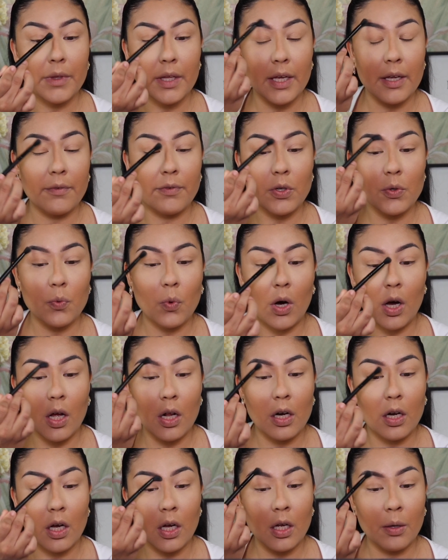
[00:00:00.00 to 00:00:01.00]
If you
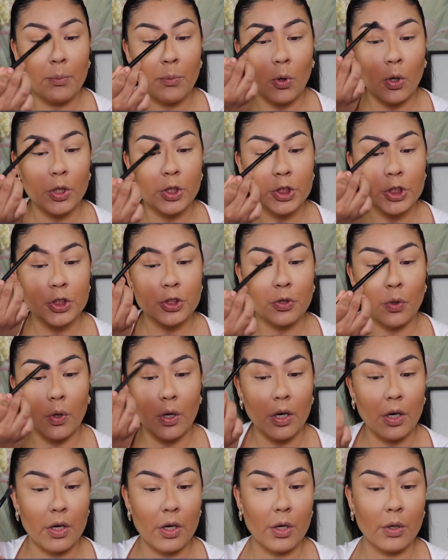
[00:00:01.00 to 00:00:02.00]
want a more
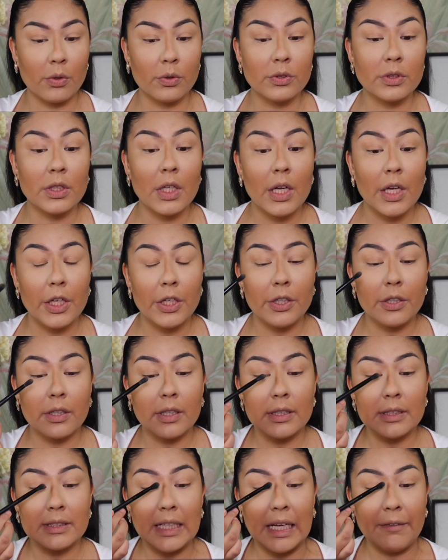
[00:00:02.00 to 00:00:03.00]
short nose, you
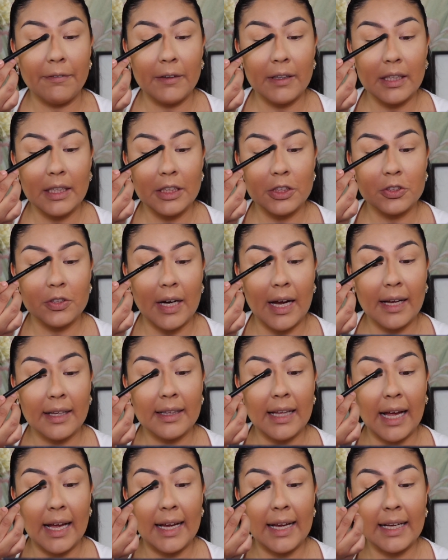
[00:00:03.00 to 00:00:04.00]
can definitely drag
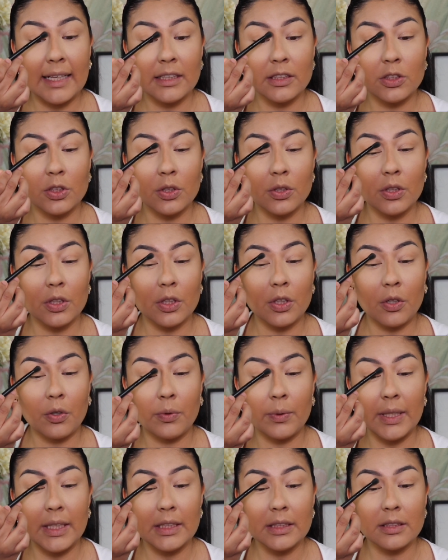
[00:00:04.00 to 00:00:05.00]
that into the
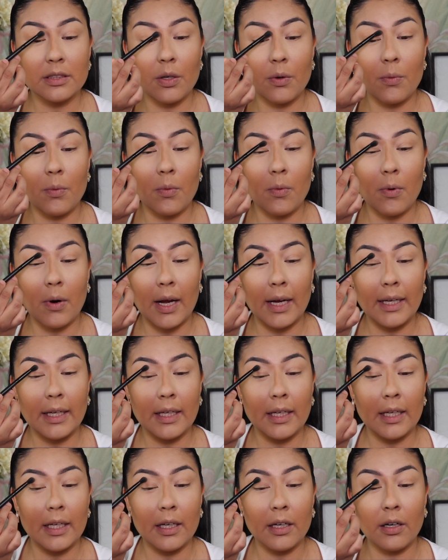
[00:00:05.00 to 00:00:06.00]
crease right
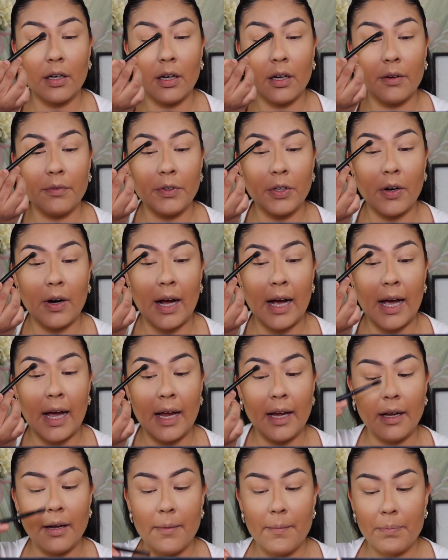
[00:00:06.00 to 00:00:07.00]
here of your
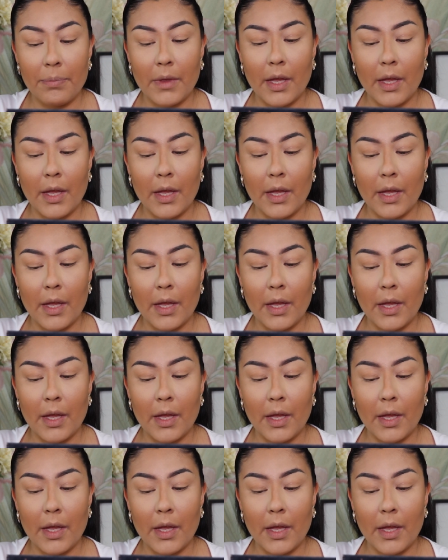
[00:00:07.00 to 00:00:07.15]
eye.